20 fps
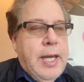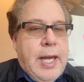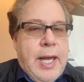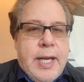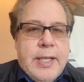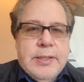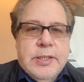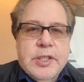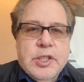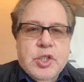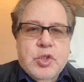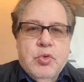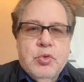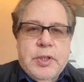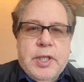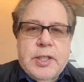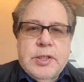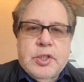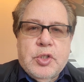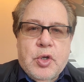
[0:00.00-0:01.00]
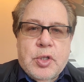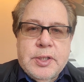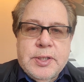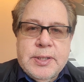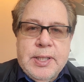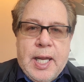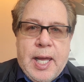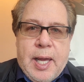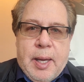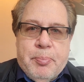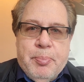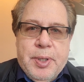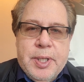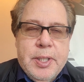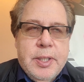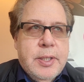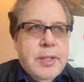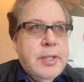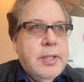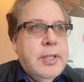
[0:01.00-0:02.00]
has the suitcase on his lap,
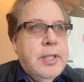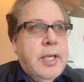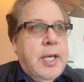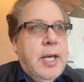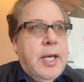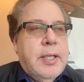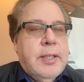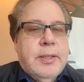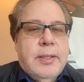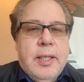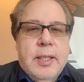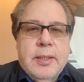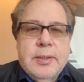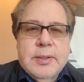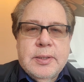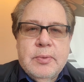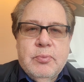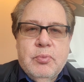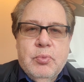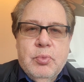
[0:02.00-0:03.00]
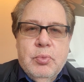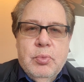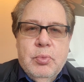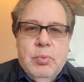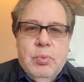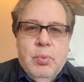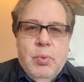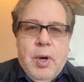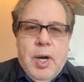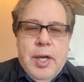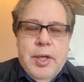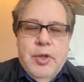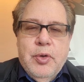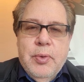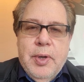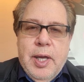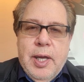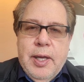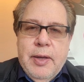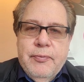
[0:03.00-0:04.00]
and he tells him, "Why you
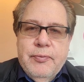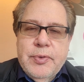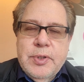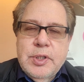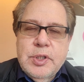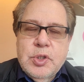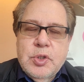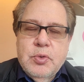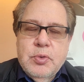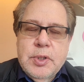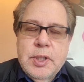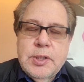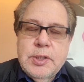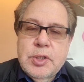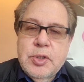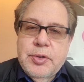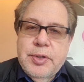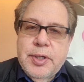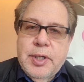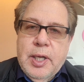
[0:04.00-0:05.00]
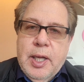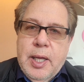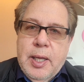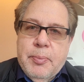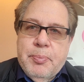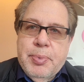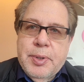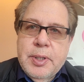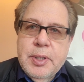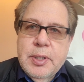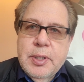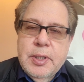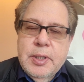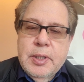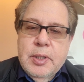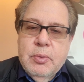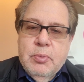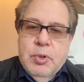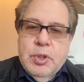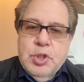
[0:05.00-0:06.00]
have the suitcase on your lap?
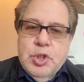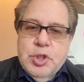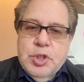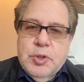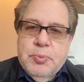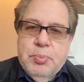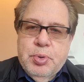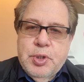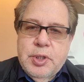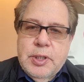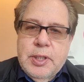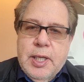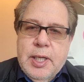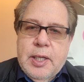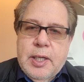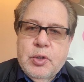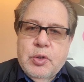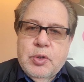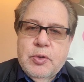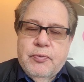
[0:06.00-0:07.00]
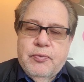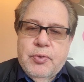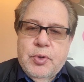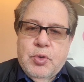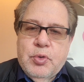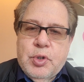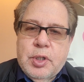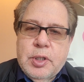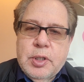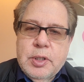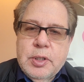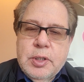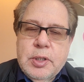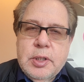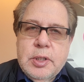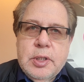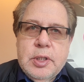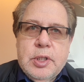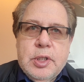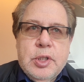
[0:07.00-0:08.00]
Why don't you just put it down on the floor?"
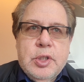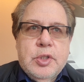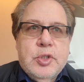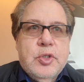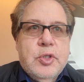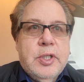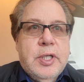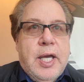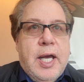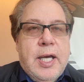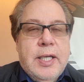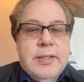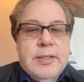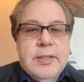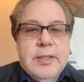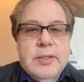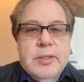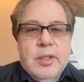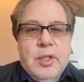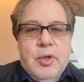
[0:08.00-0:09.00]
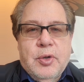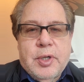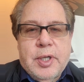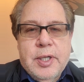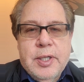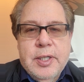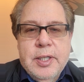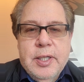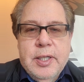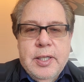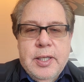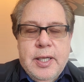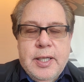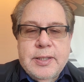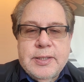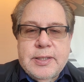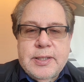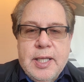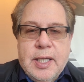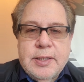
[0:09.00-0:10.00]
So the guy says, "Look,
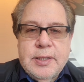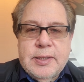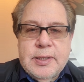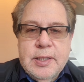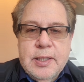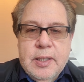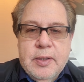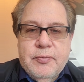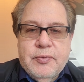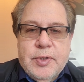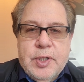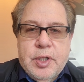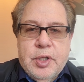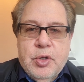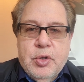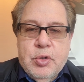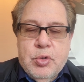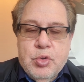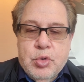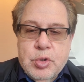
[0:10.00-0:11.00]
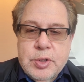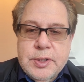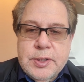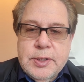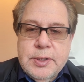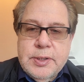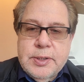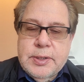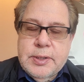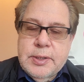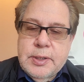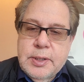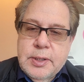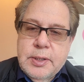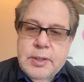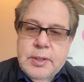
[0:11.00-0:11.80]
it's nice enough that your horse is